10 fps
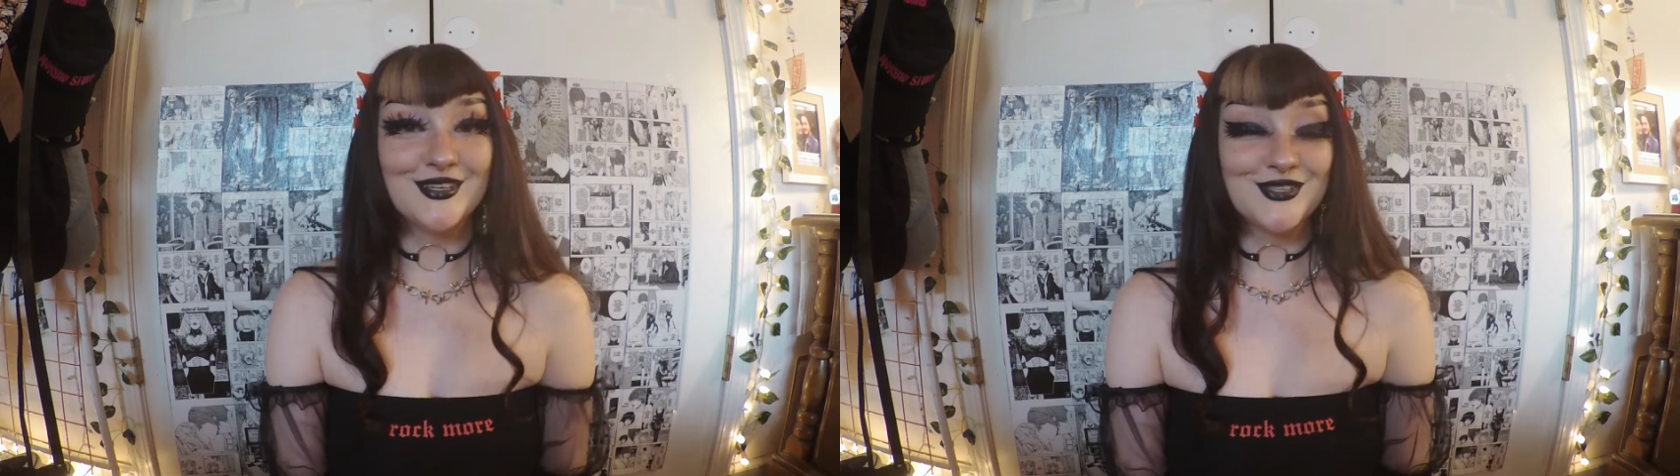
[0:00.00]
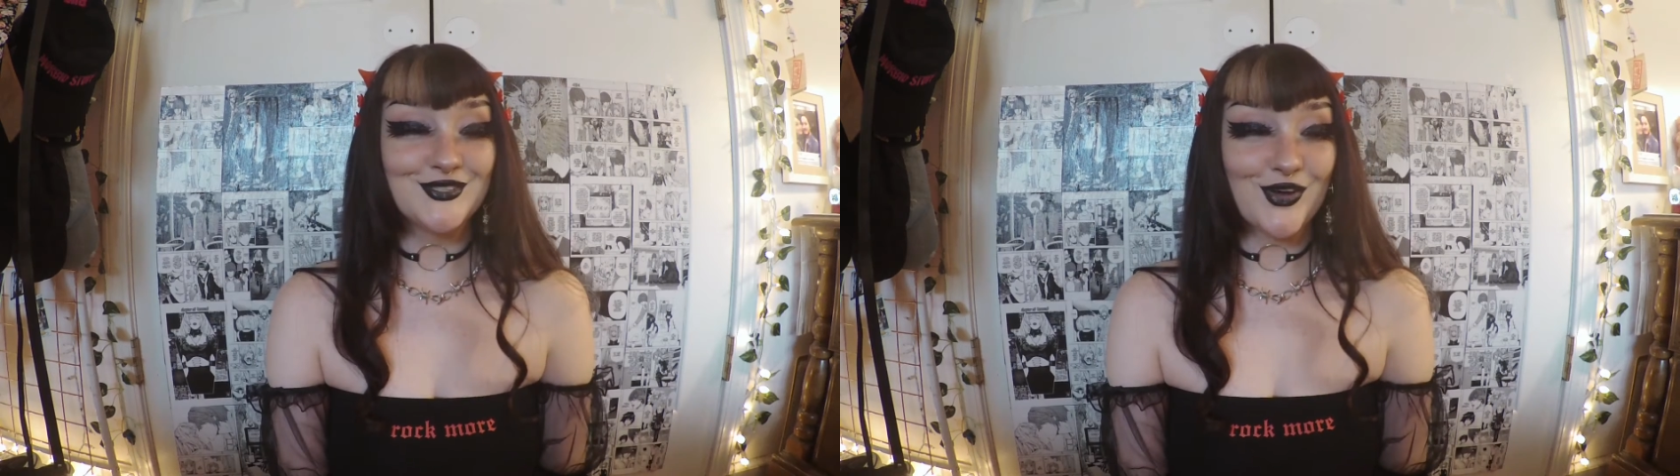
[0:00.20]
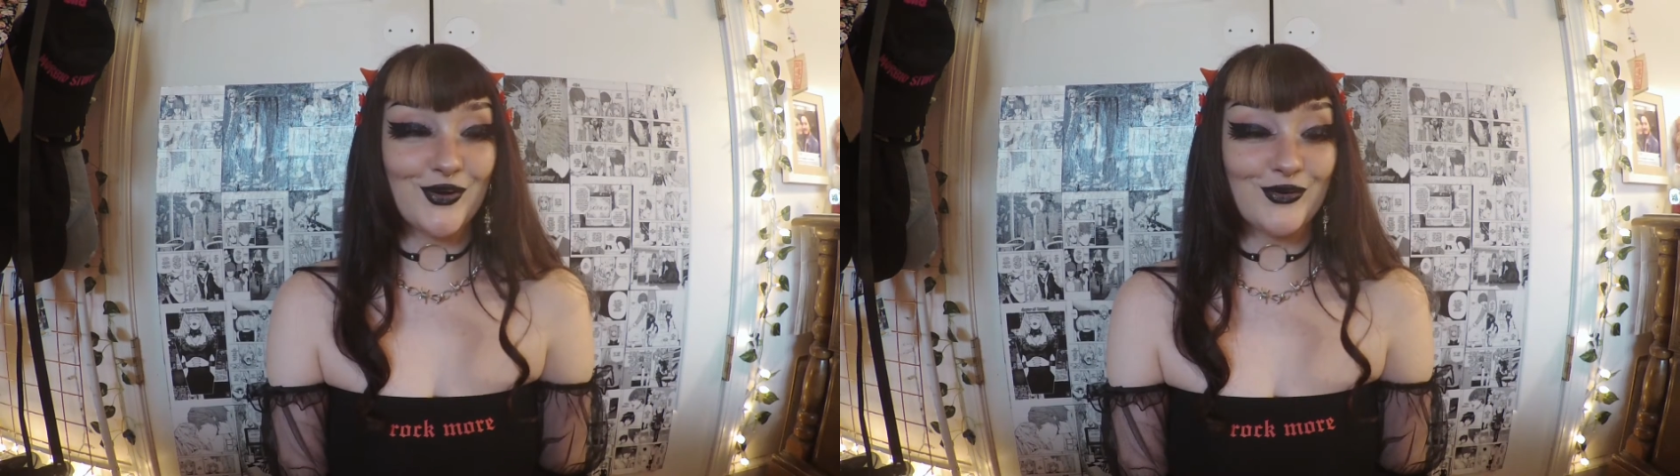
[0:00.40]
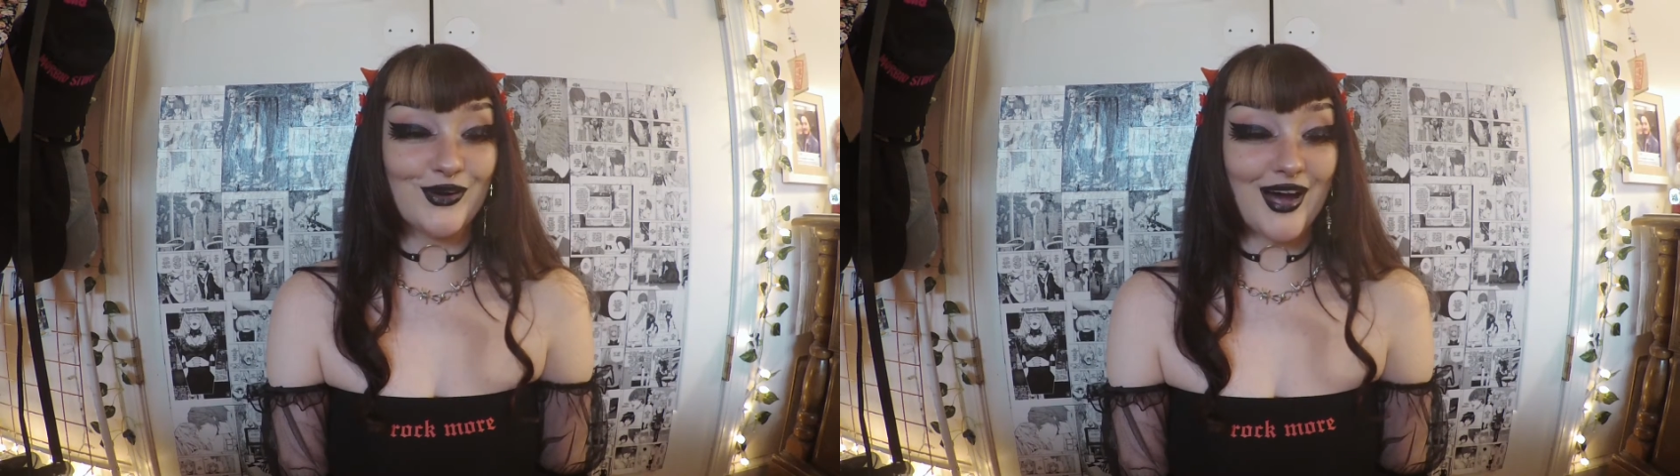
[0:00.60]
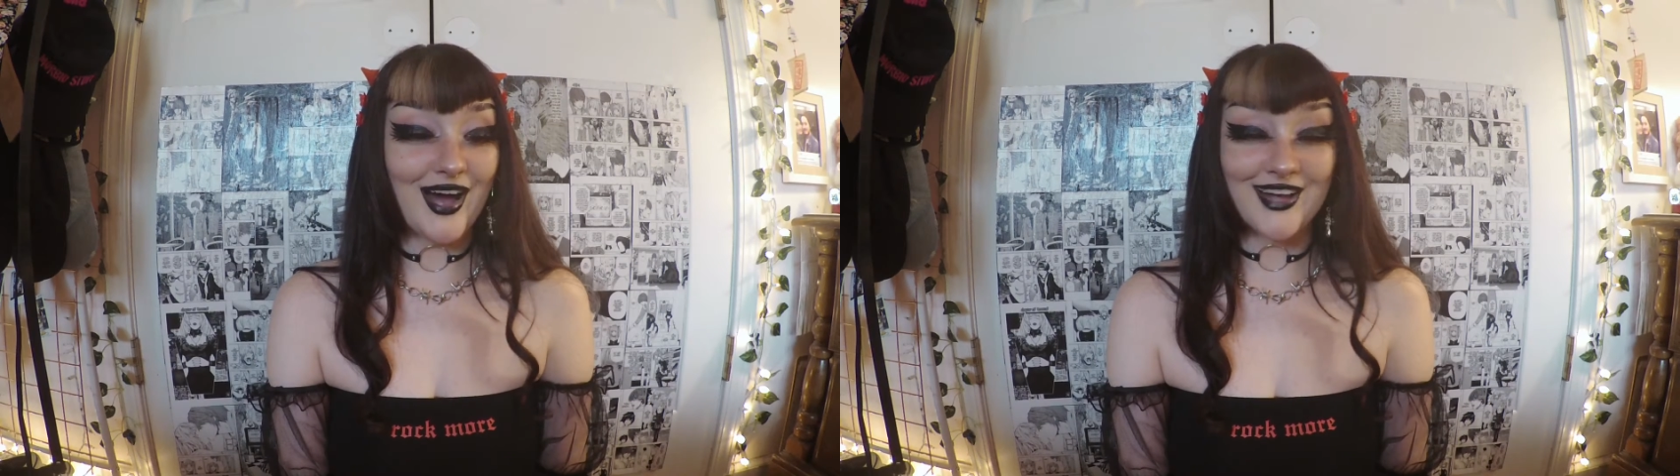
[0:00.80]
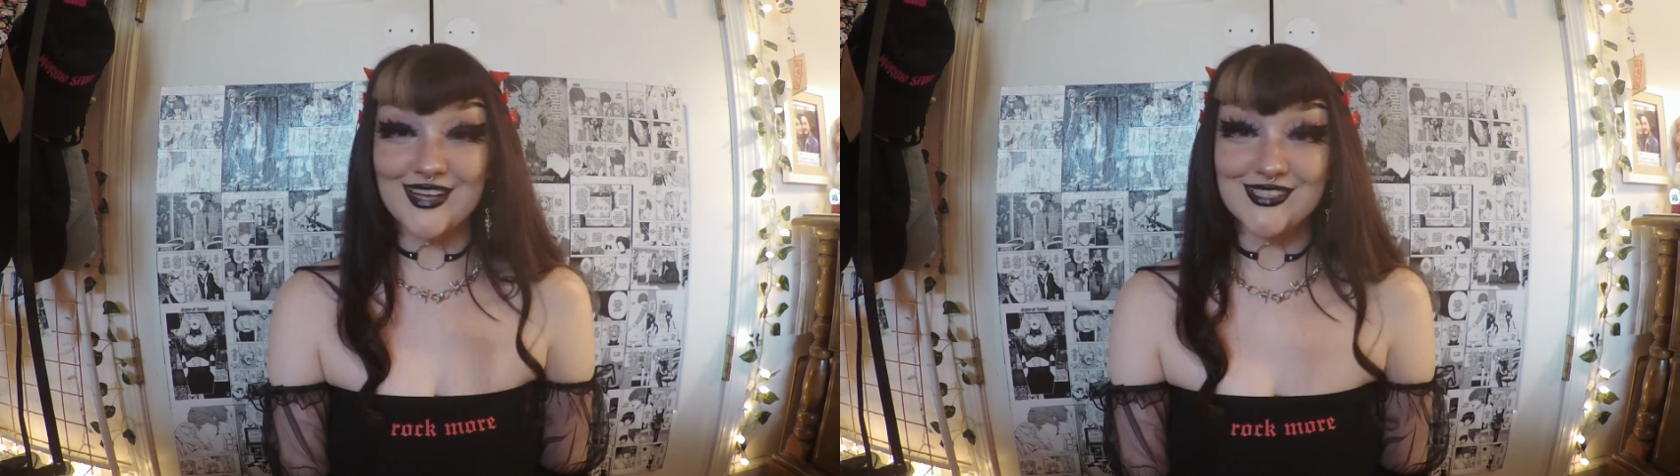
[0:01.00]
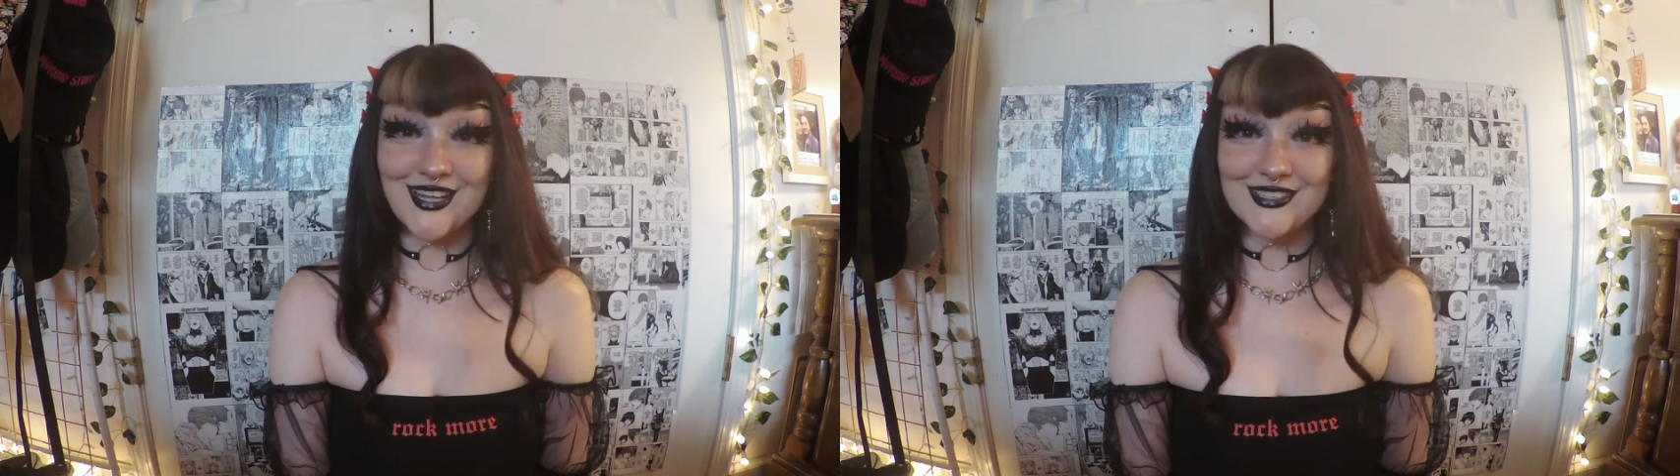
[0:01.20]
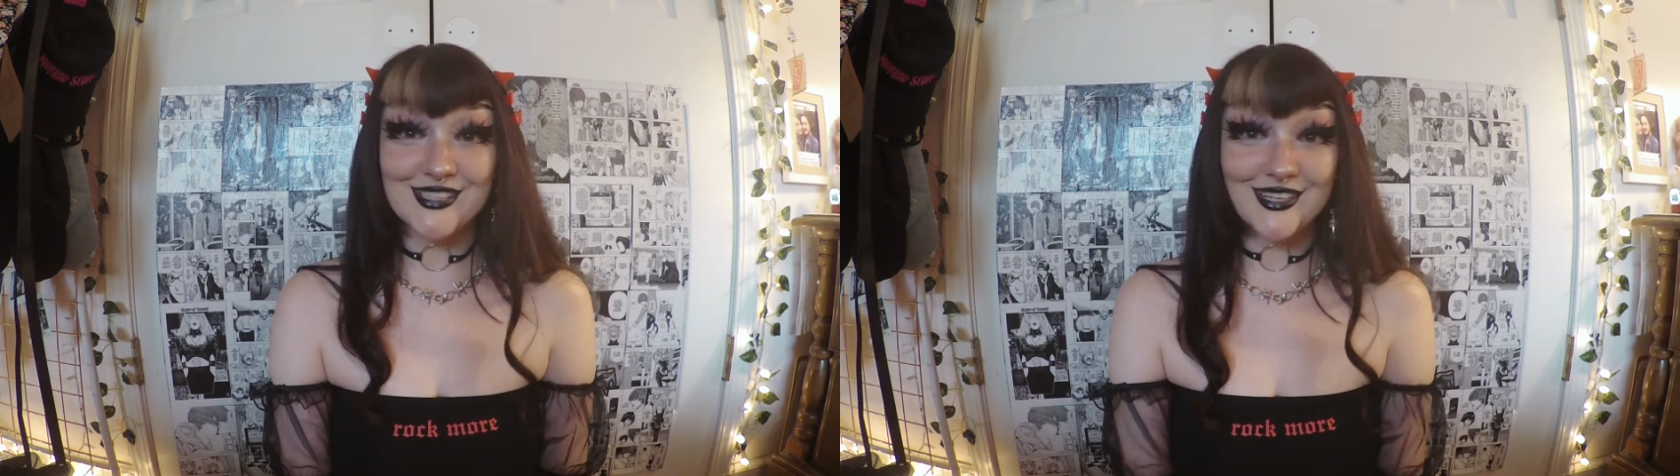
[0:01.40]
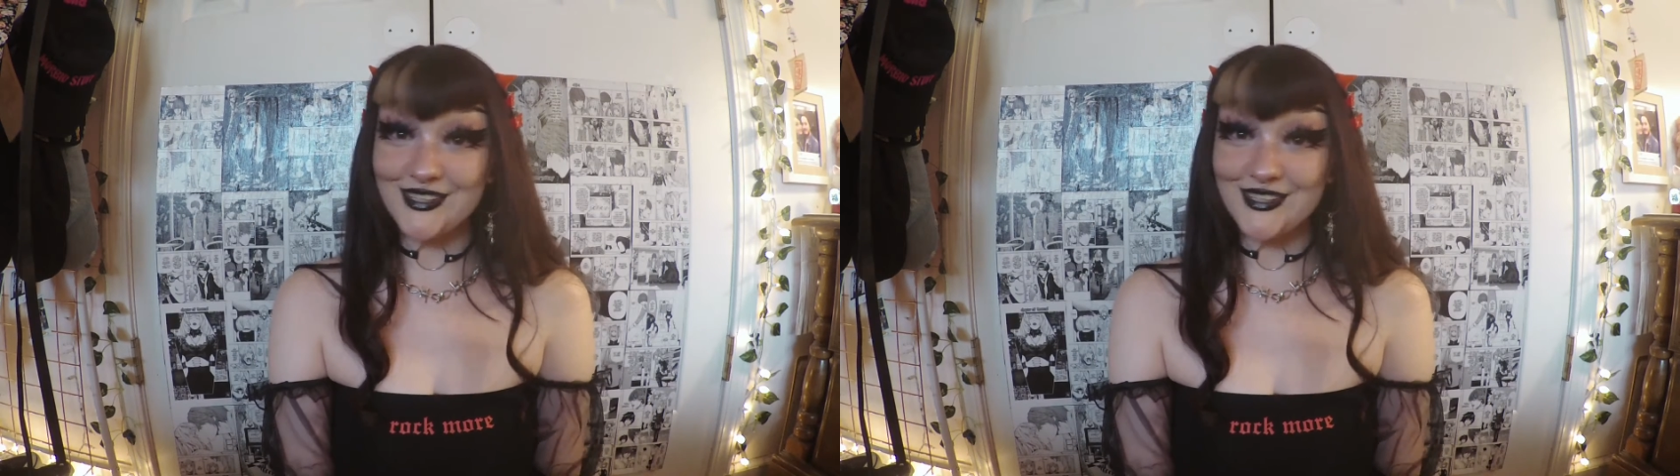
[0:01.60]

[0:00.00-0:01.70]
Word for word: So I guess let's